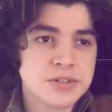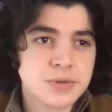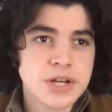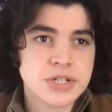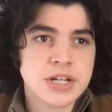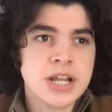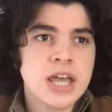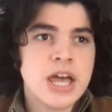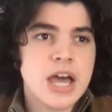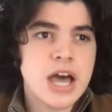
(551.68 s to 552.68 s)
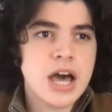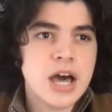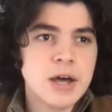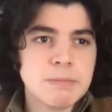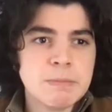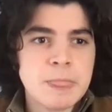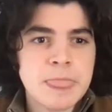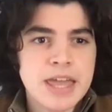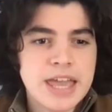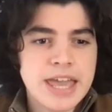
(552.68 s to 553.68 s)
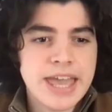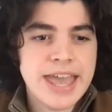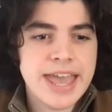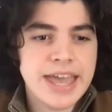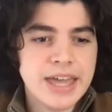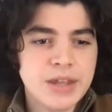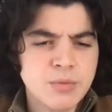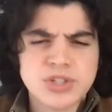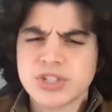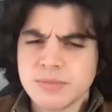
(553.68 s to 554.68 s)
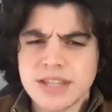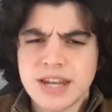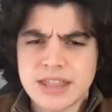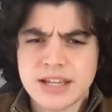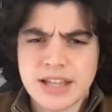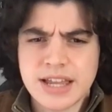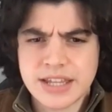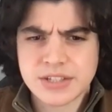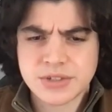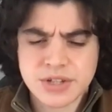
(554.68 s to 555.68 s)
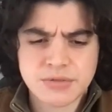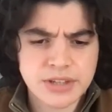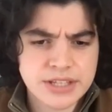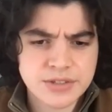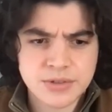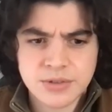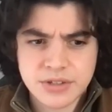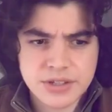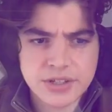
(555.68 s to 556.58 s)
that situation. Um, and which is something that I think a lot of kids can relate to,